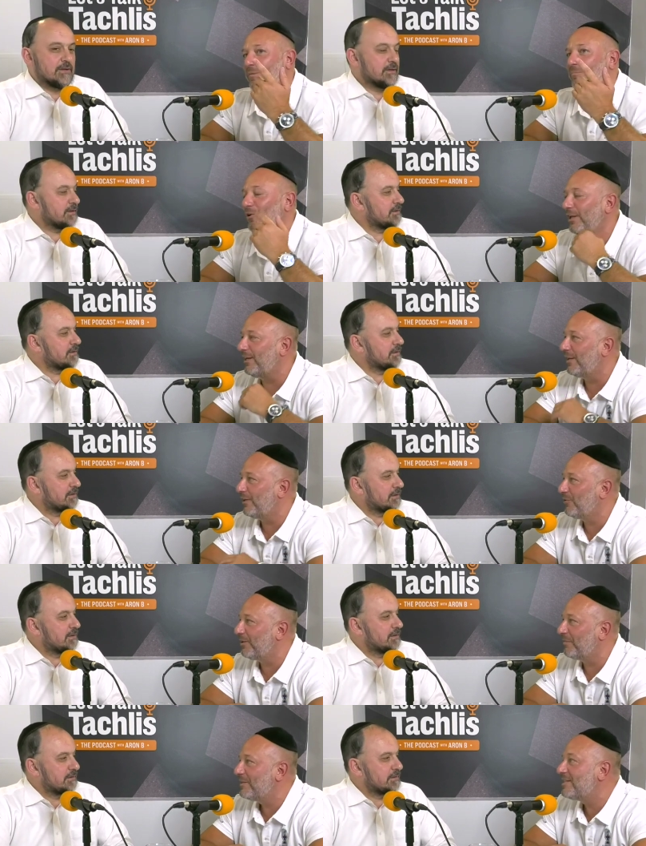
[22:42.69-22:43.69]
Speaker 1: they're bullying you,
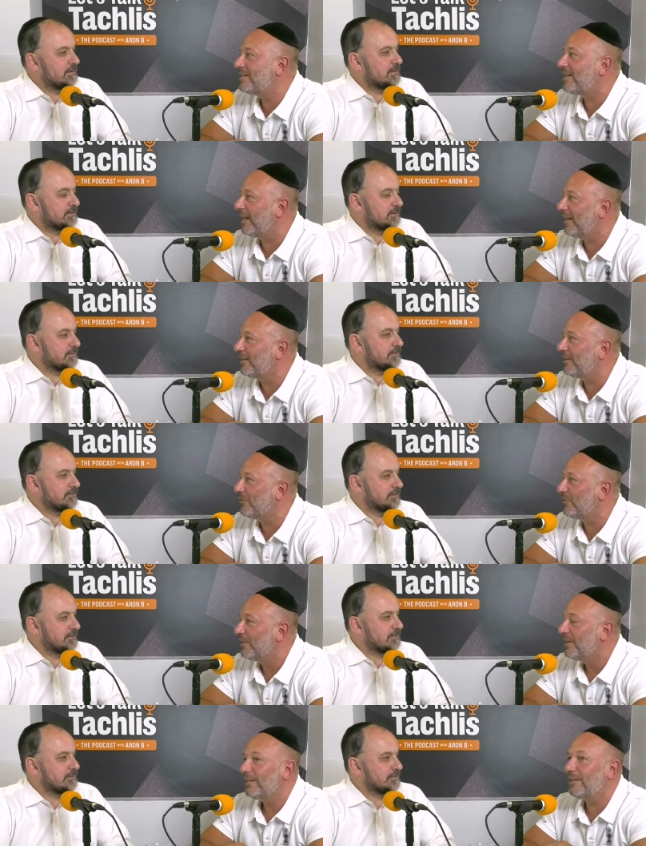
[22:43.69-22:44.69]
they're busy telling you
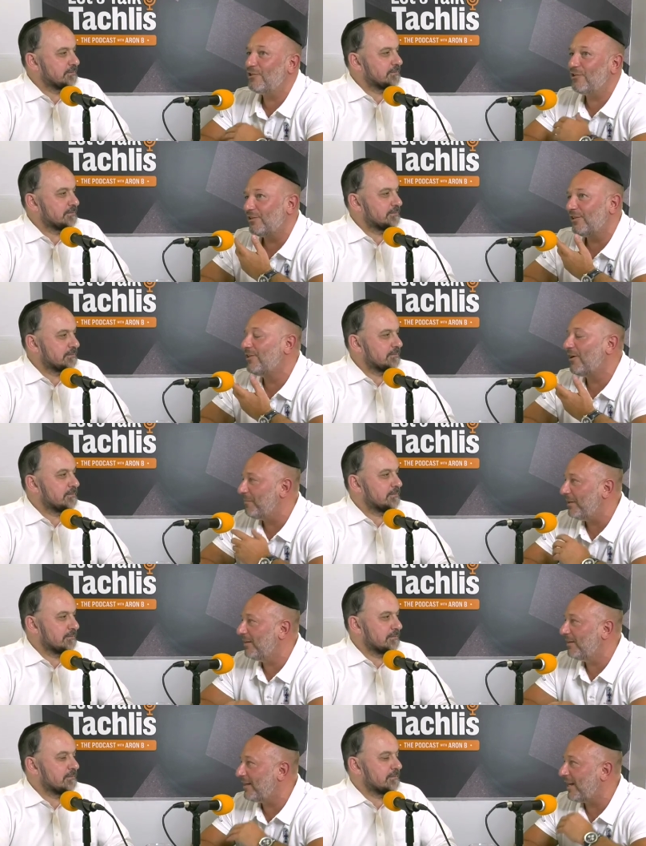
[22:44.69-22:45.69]
that you're the
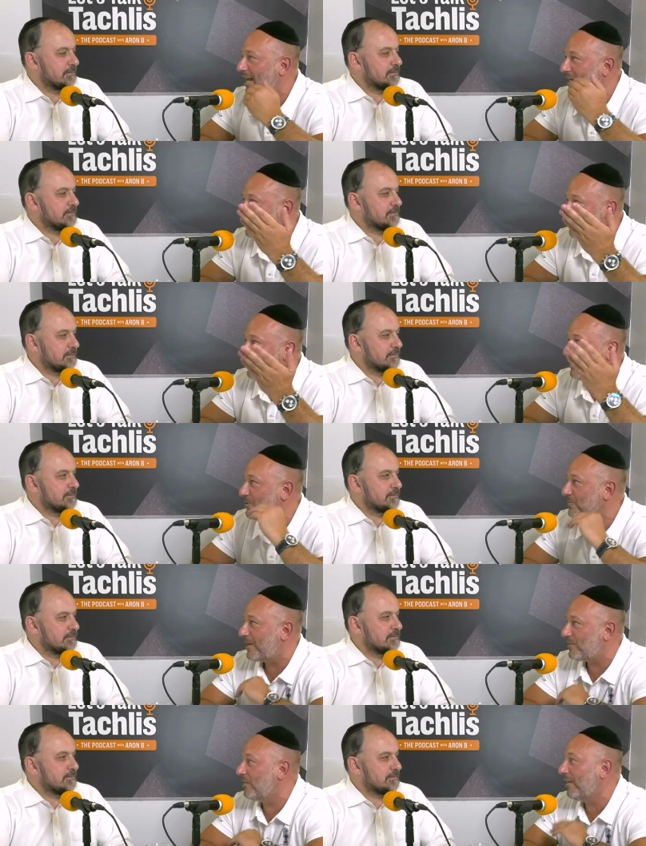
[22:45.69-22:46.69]
dummy that has to be in
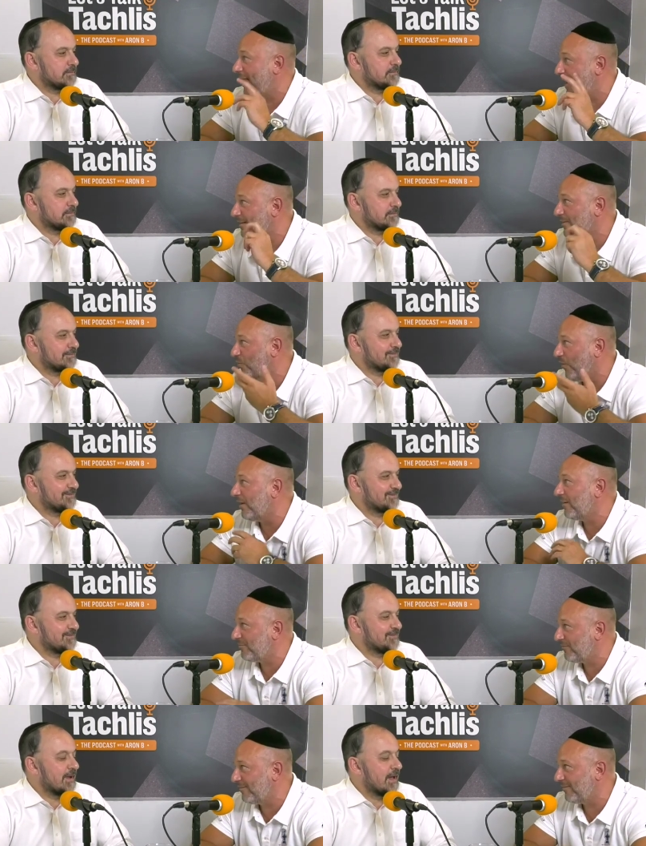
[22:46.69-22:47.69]
special ed, call it,
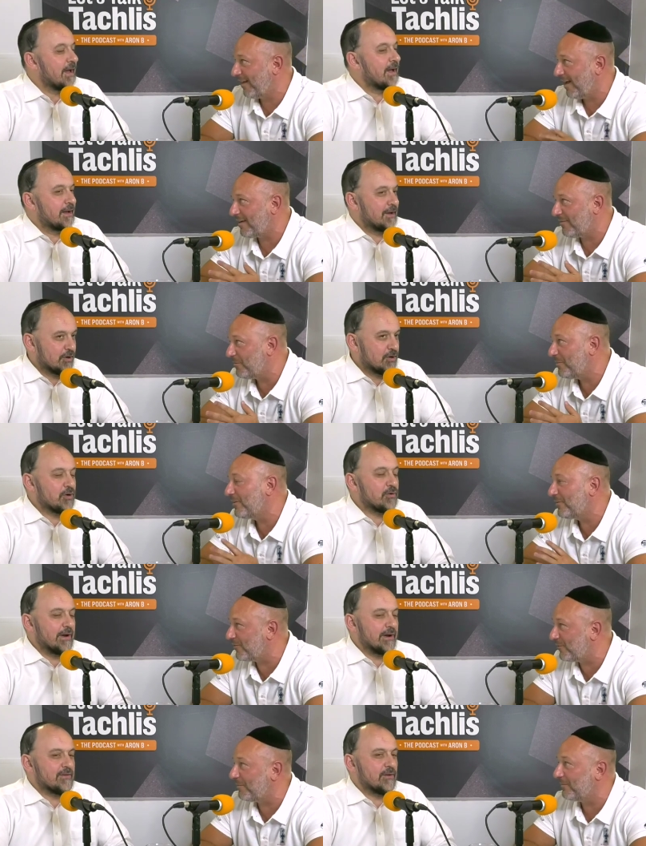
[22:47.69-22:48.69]
for lack of a better
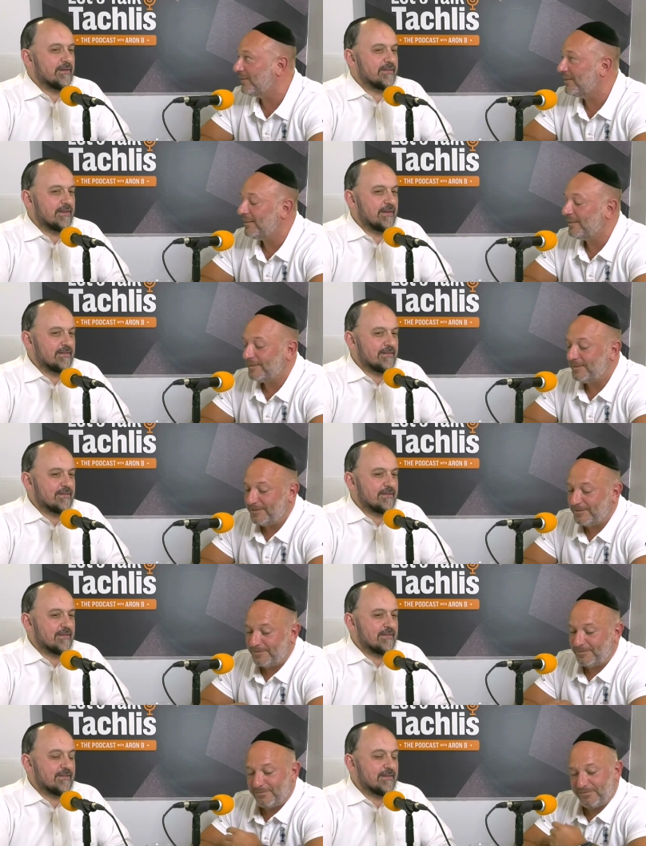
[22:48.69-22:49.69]
Correct.
Speaker 2: Term. So it's, it's,
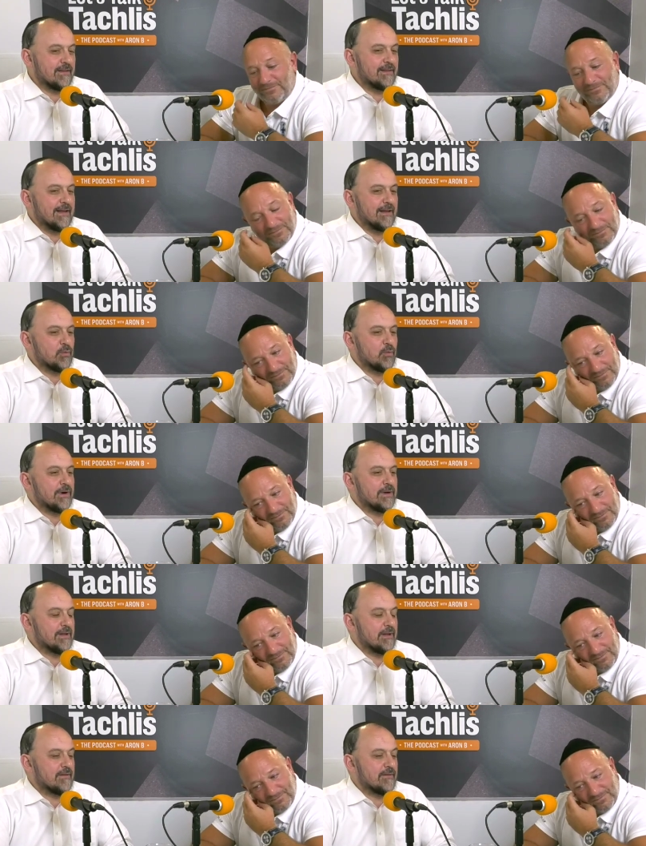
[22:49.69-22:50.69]
it's still not worked
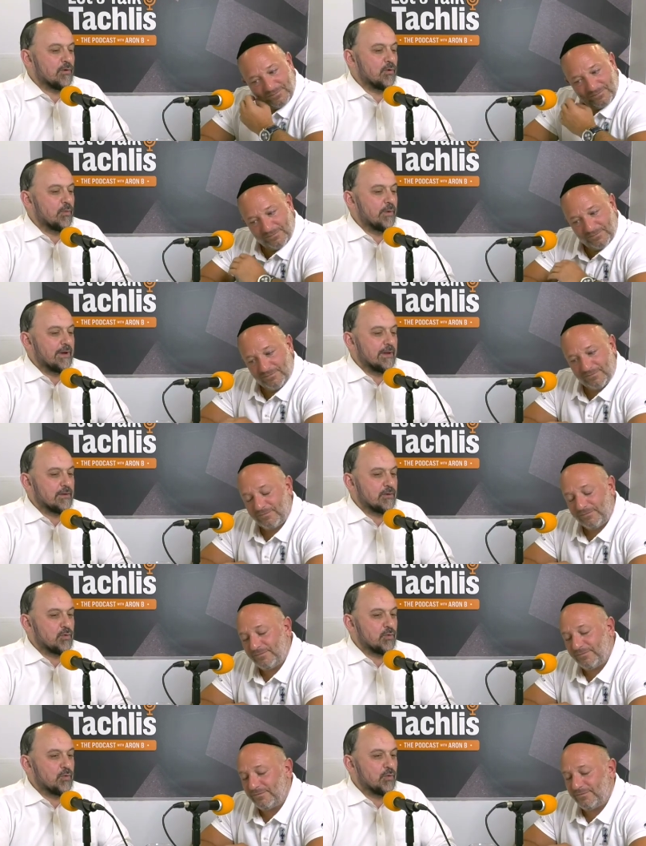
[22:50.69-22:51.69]
out so well
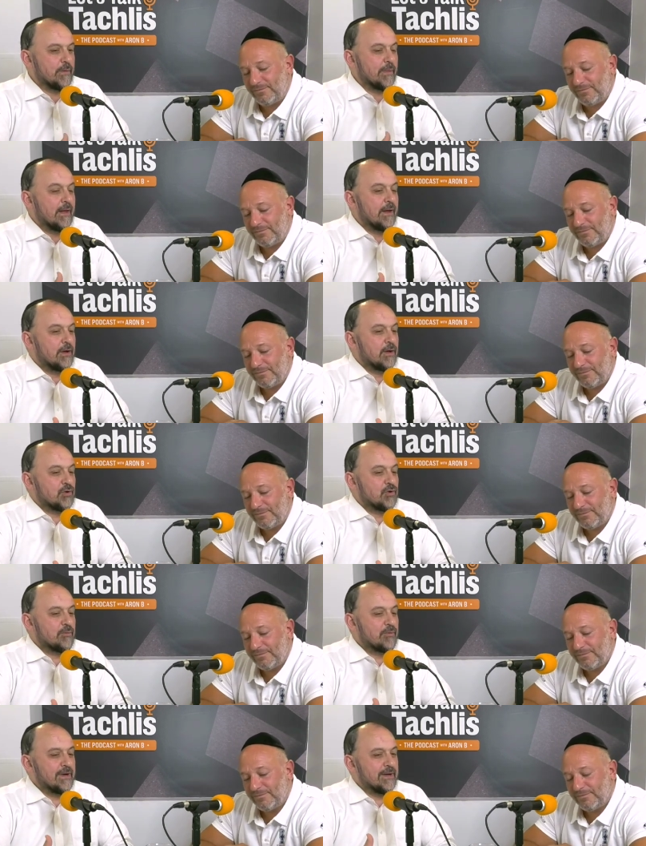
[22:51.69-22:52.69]
to, to
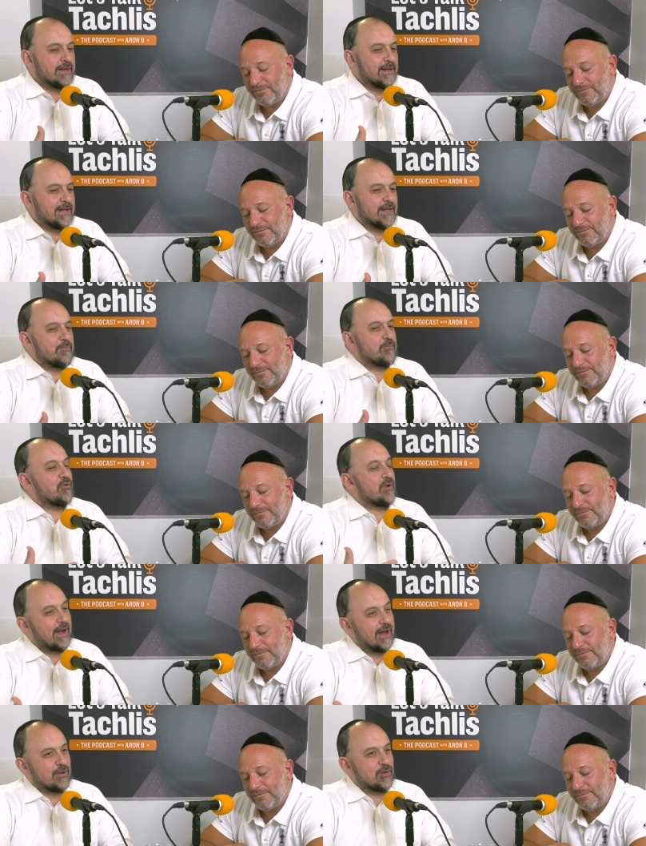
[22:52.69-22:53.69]
bring in a little
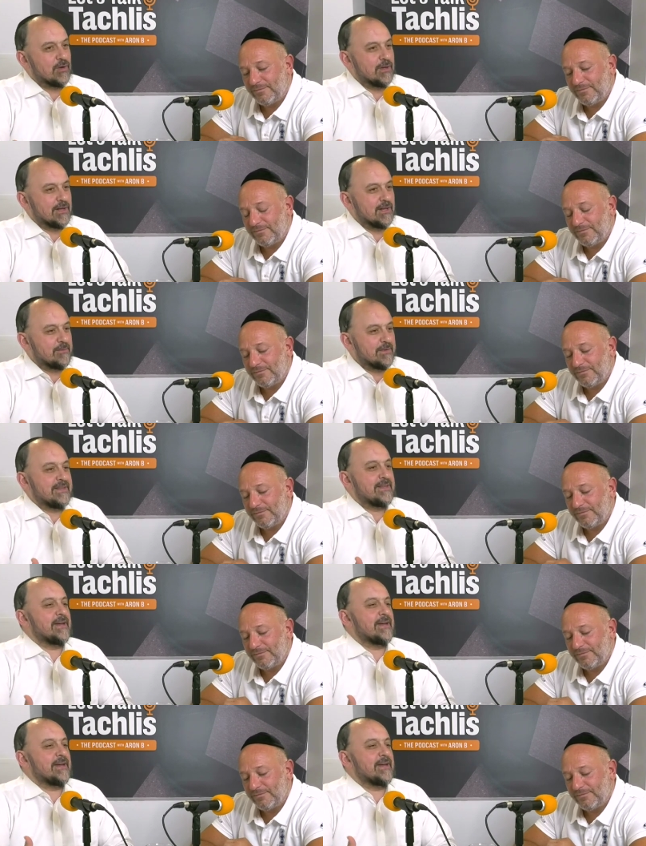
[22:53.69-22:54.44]
pride or a little bit